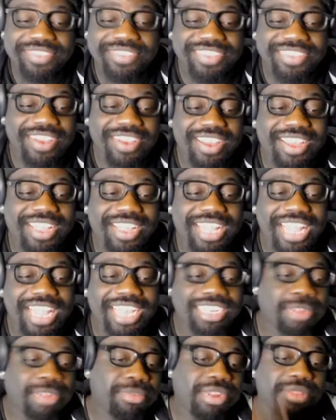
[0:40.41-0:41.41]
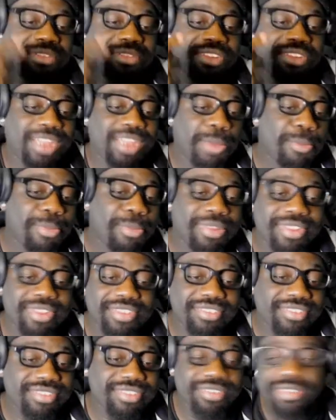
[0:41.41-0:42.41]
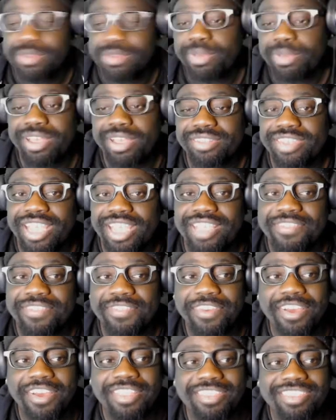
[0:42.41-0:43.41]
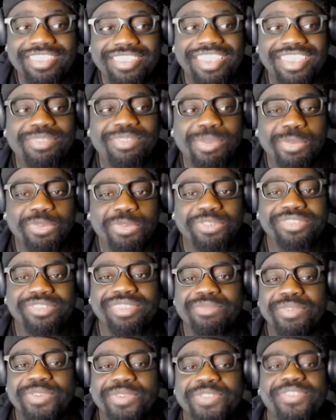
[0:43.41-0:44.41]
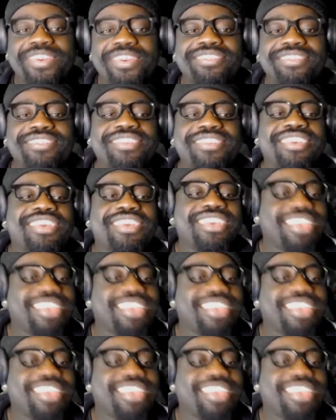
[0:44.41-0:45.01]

So I, I kept it up on top of my list. Apologize for all the other people who sent me requests.